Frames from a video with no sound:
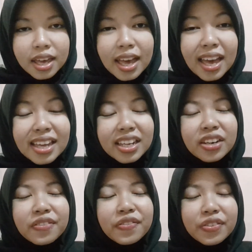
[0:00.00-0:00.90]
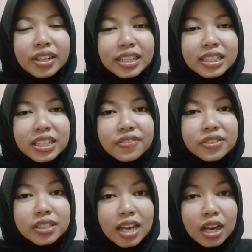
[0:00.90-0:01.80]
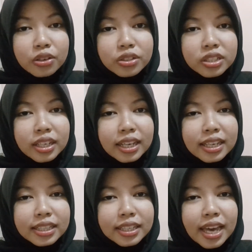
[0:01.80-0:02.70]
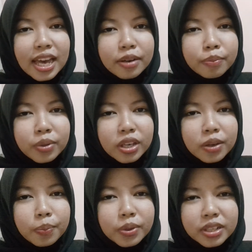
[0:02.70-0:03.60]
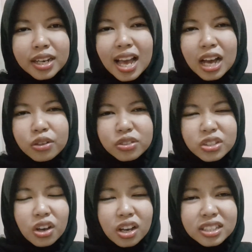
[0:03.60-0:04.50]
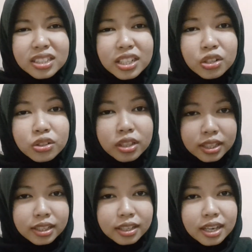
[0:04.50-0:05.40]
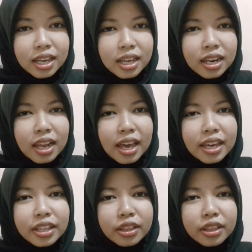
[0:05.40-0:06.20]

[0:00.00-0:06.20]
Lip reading: And in fricative sounds, it can be pronounced continuously, like